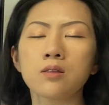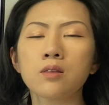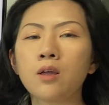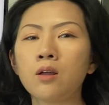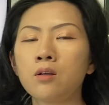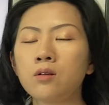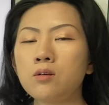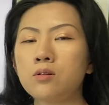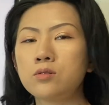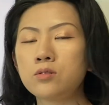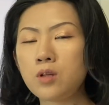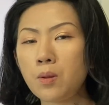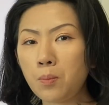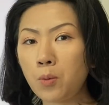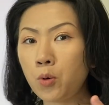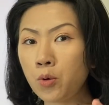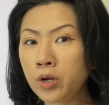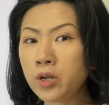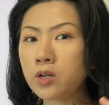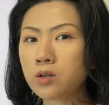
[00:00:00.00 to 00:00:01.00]
the
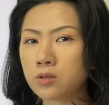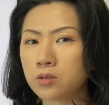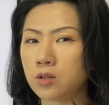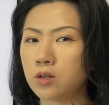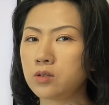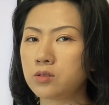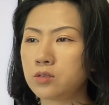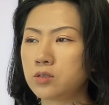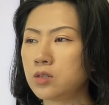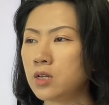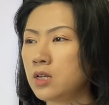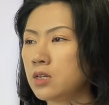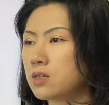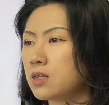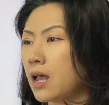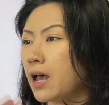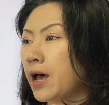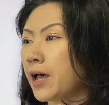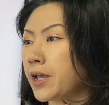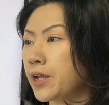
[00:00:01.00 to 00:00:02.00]
subordinate clause, the
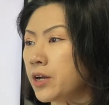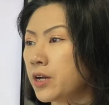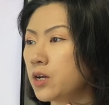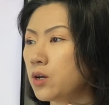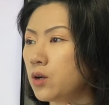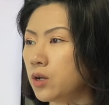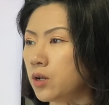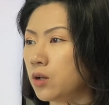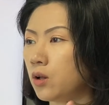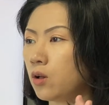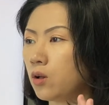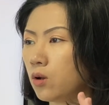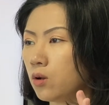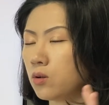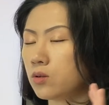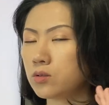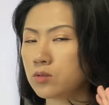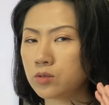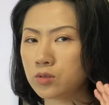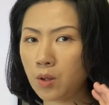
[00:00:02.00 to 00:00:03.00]
entire
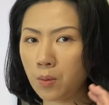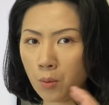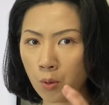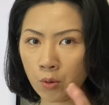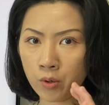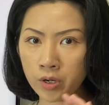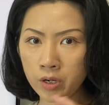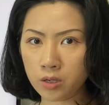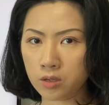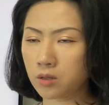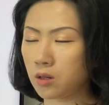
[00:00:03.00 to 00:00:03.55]
subordinate